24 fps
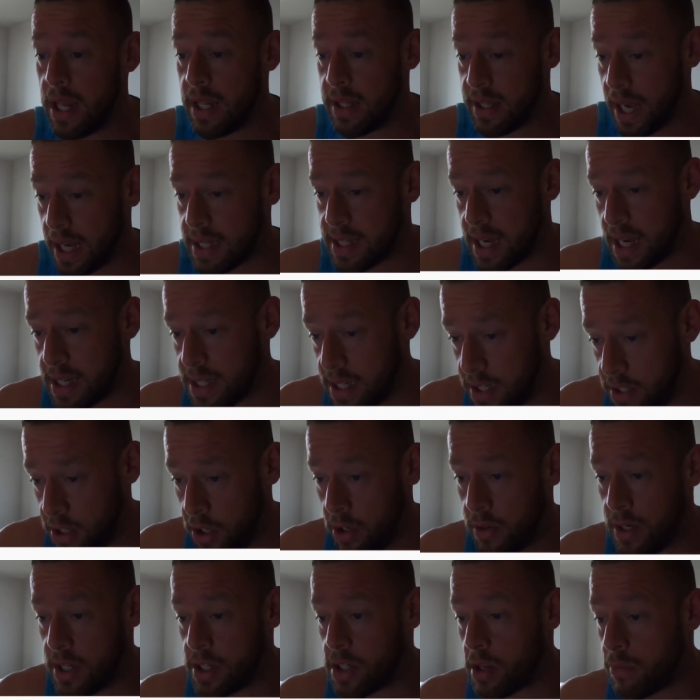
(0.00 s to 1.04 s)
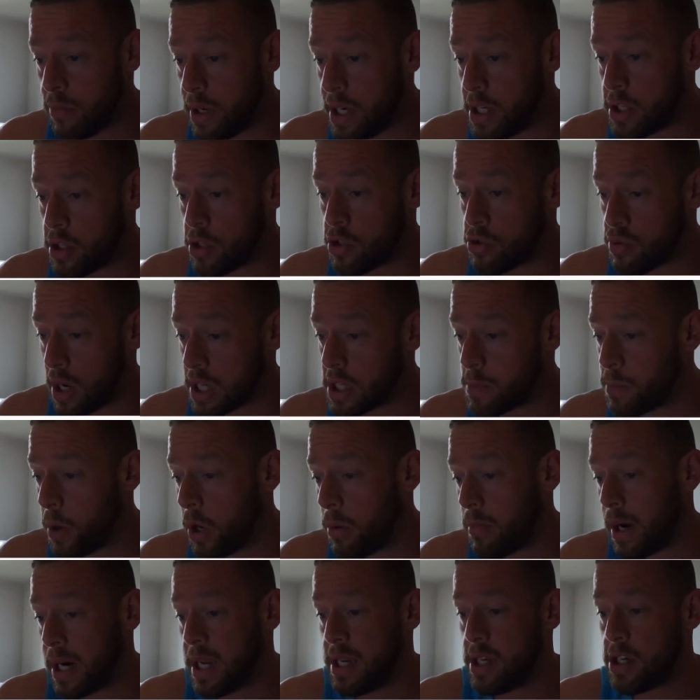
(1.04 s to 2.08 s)
That attitude is the reason
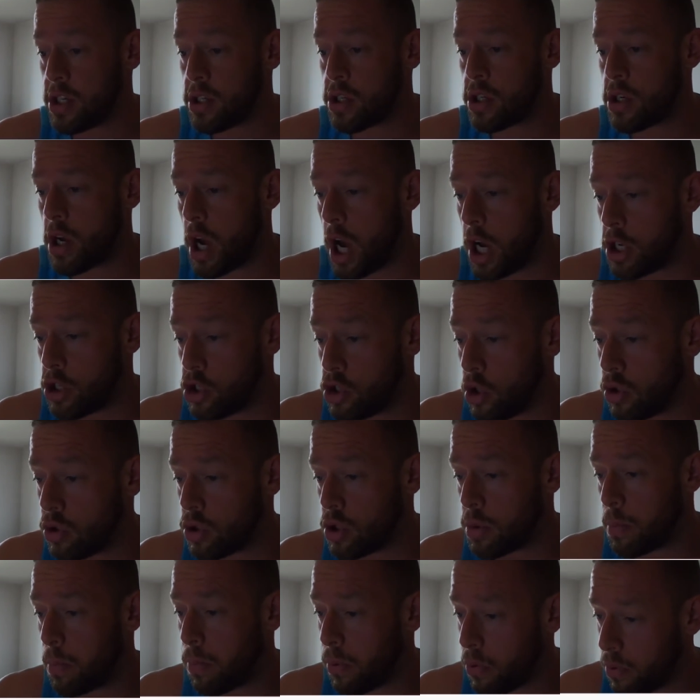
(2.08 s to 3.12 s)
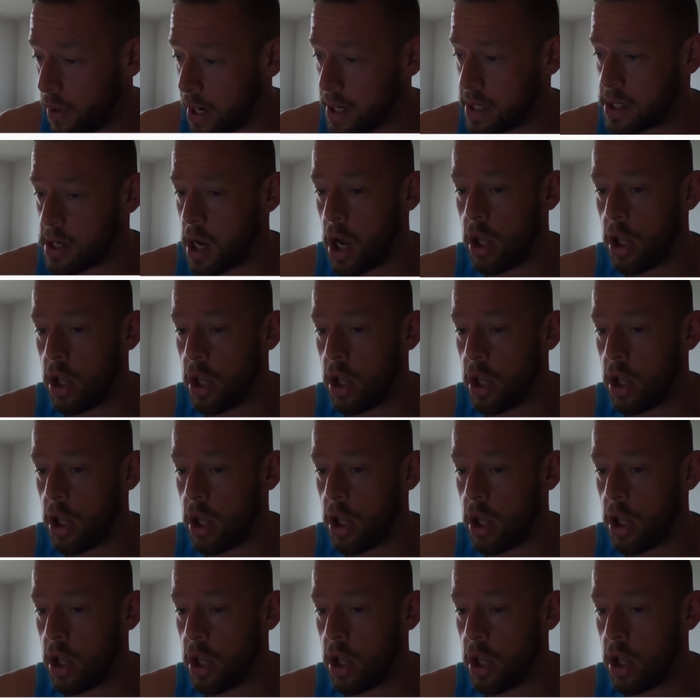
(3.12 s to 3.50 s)
transport managers are such pricks,